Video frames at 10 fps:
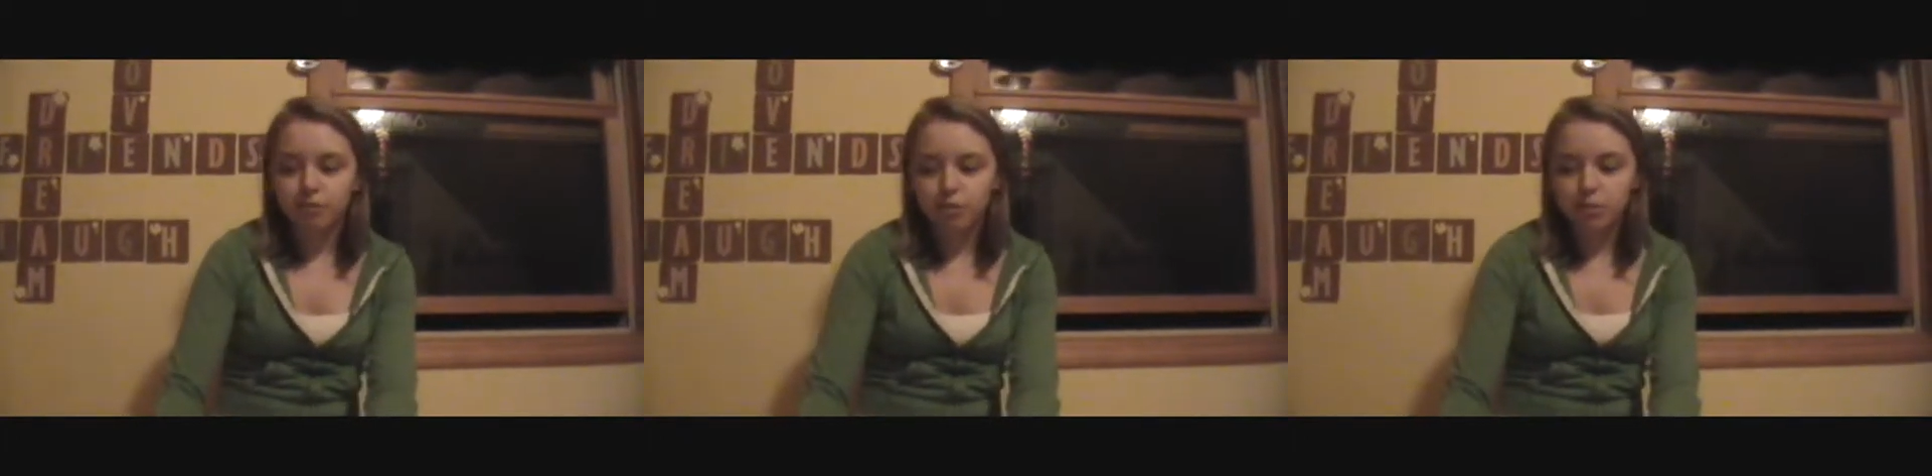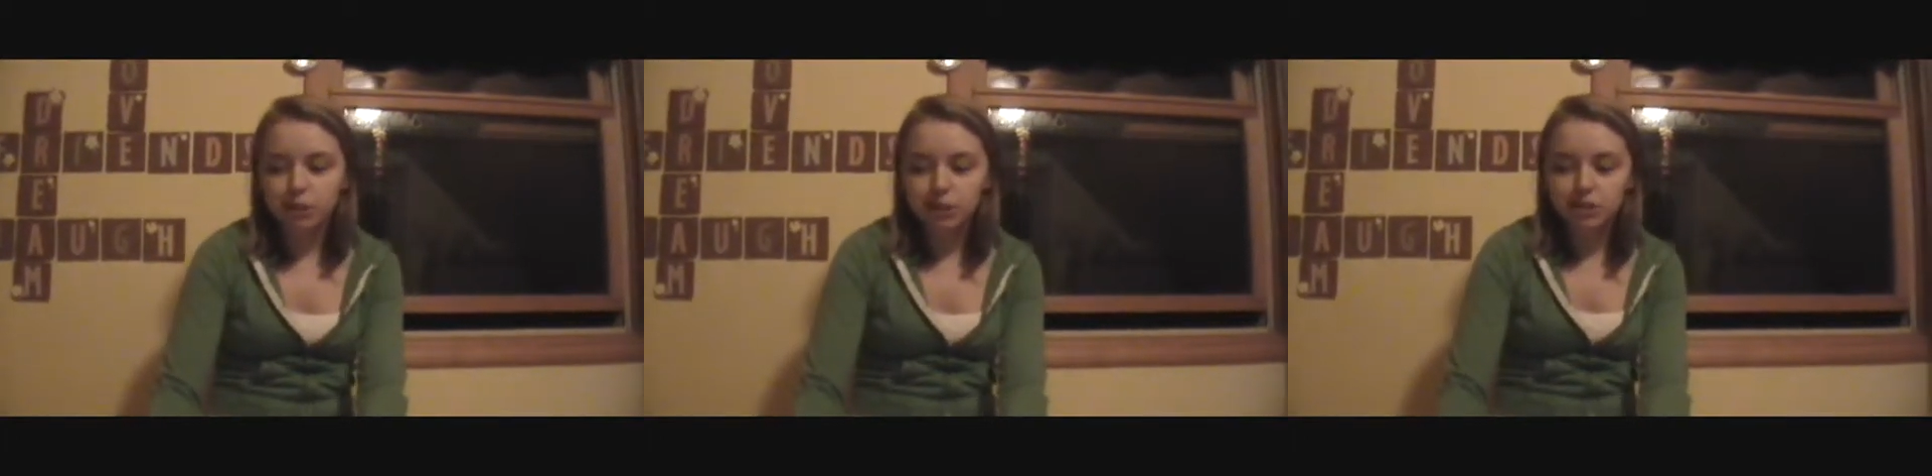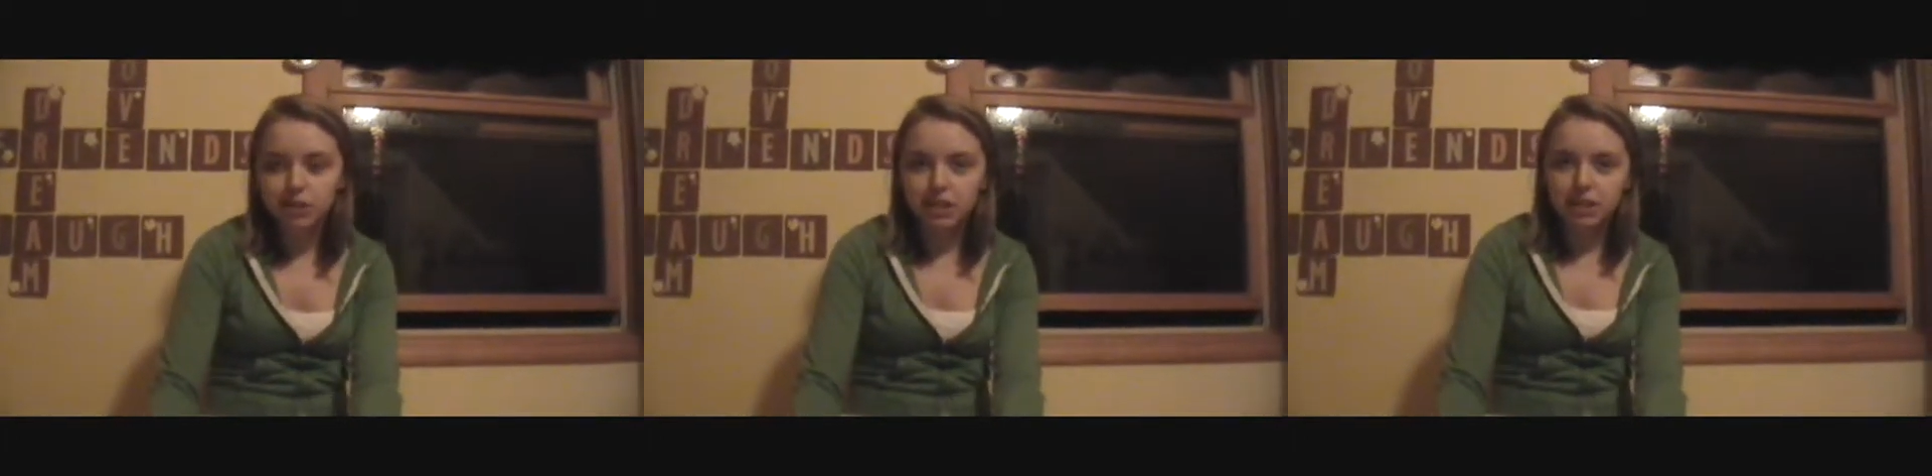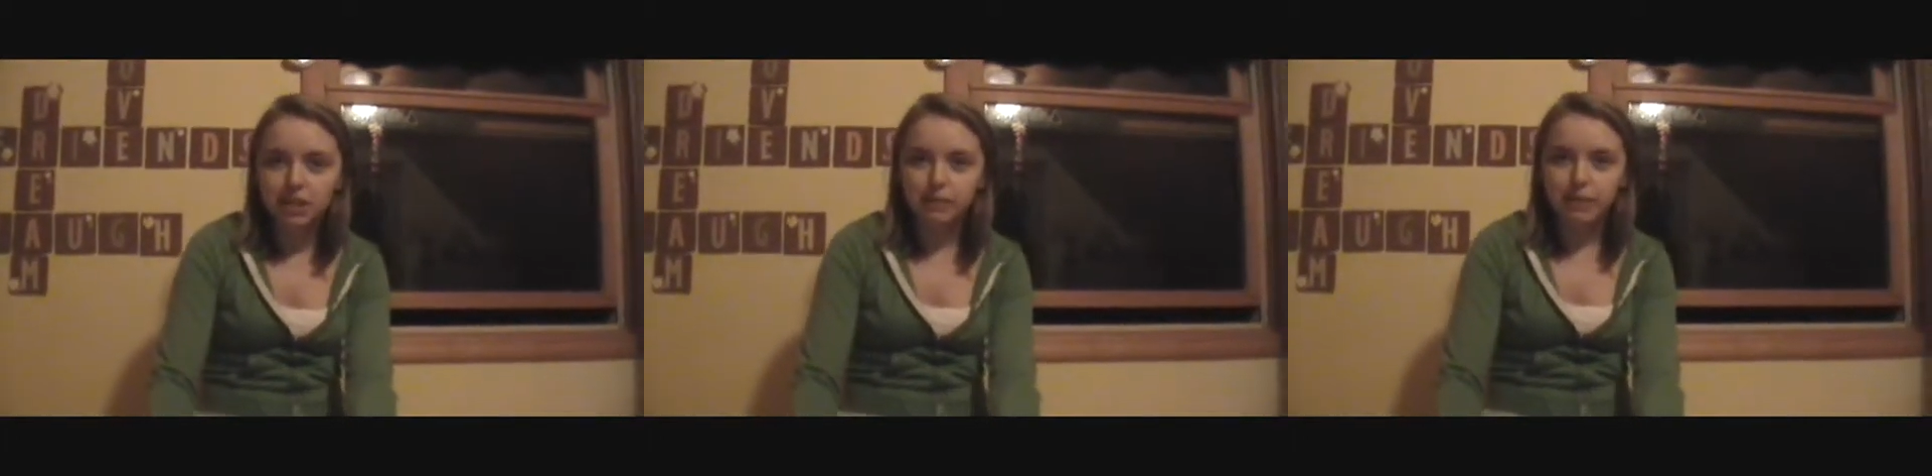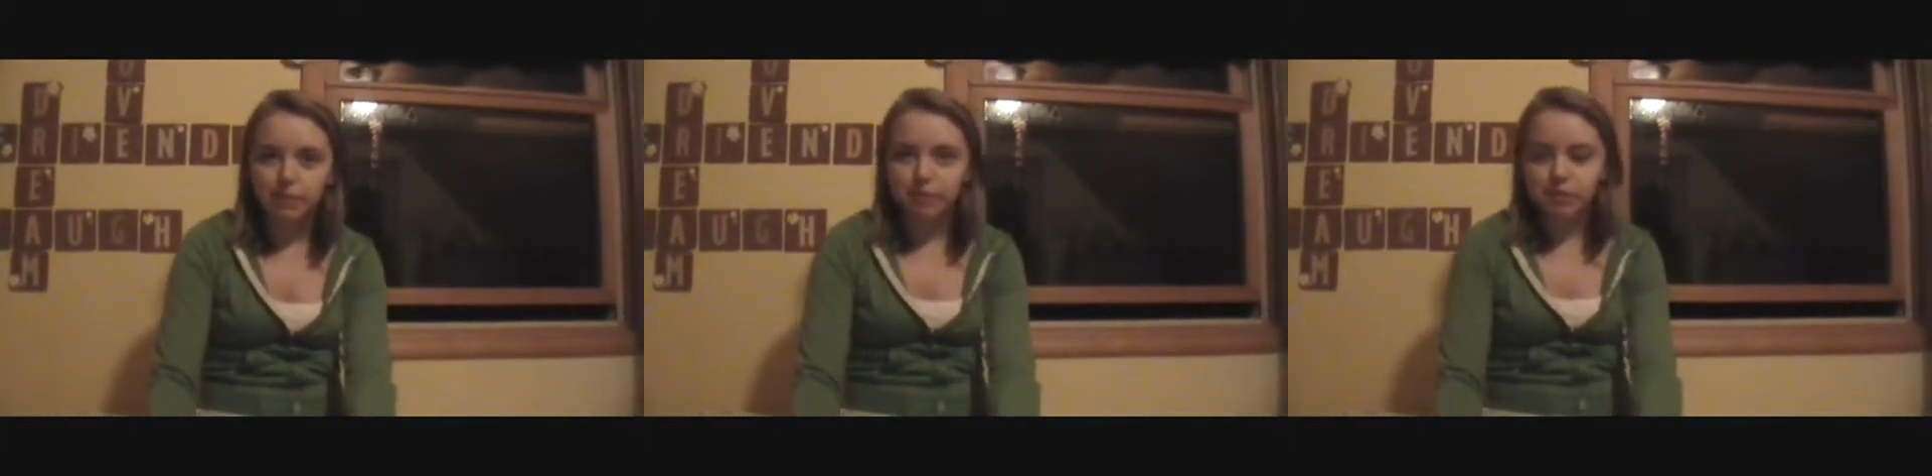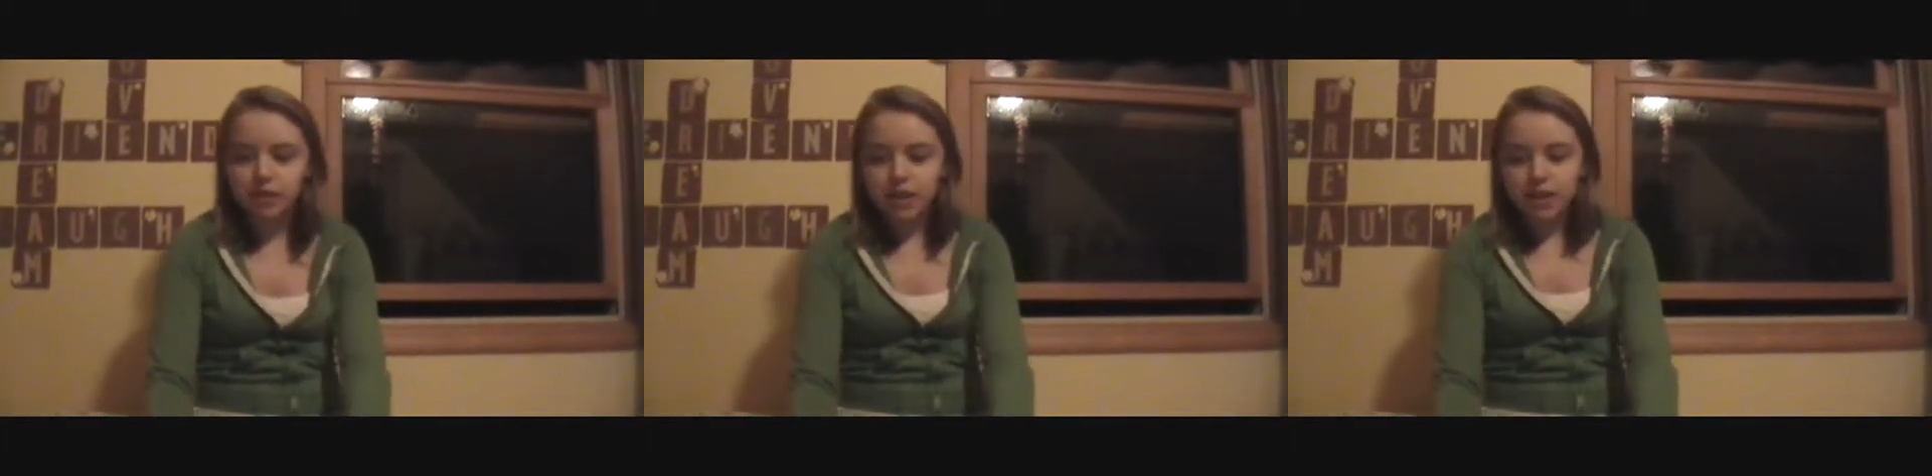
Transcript: for the prisoners at Camp Sumter.